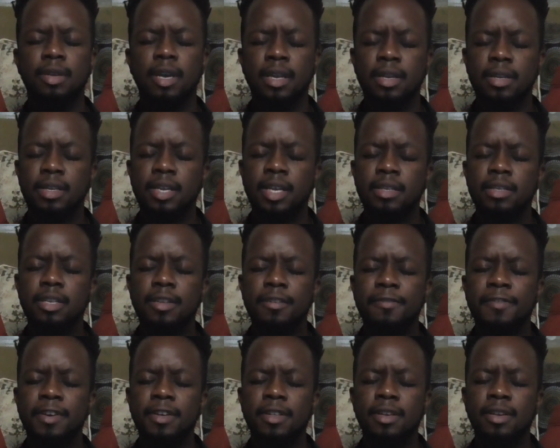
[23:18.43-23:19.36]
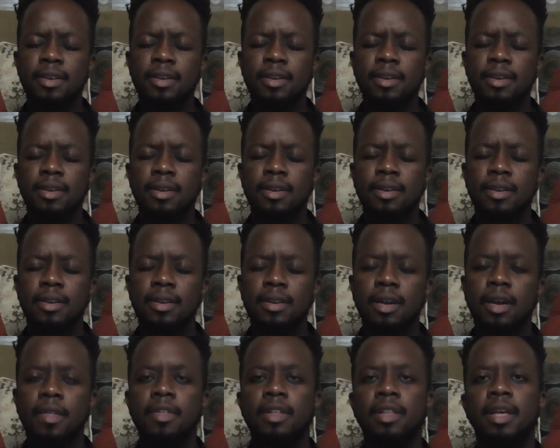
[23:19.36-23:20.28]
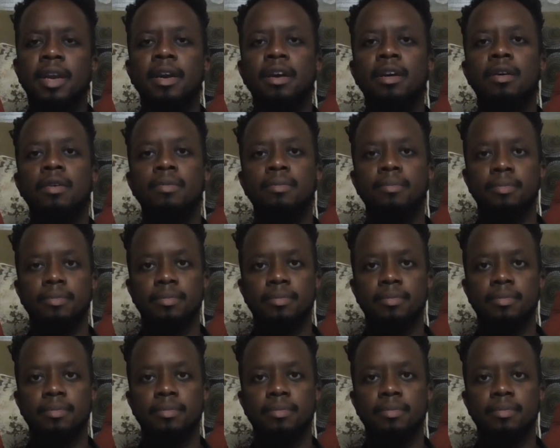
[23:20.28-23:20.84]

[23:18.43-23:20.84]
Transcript: Intensely feel it, and then let it go.